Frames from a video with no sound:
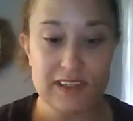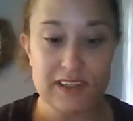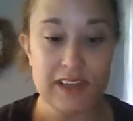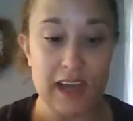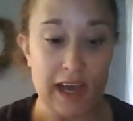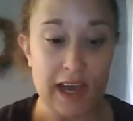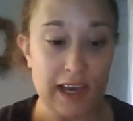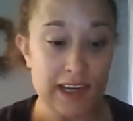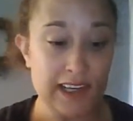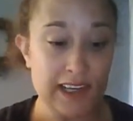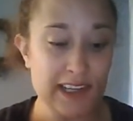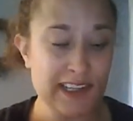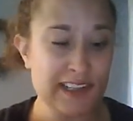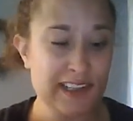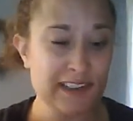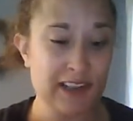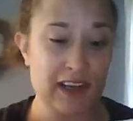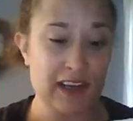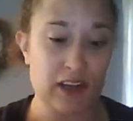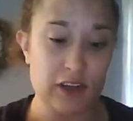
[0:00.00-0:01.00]
Gaia
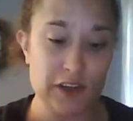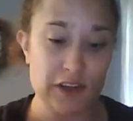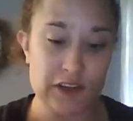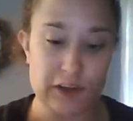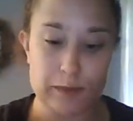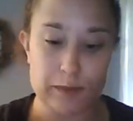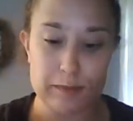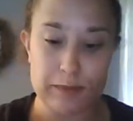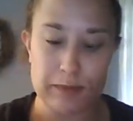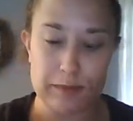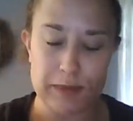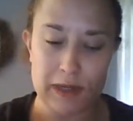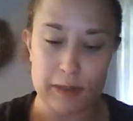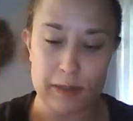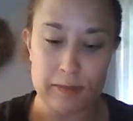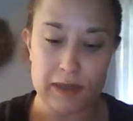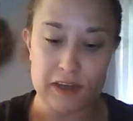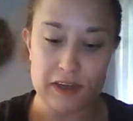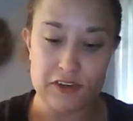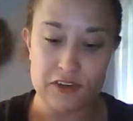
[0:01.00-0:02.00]
also
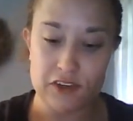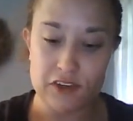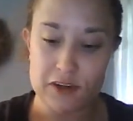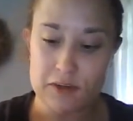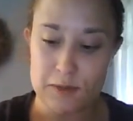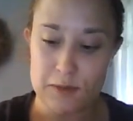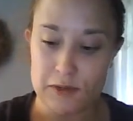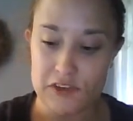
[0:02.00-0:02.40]
entered.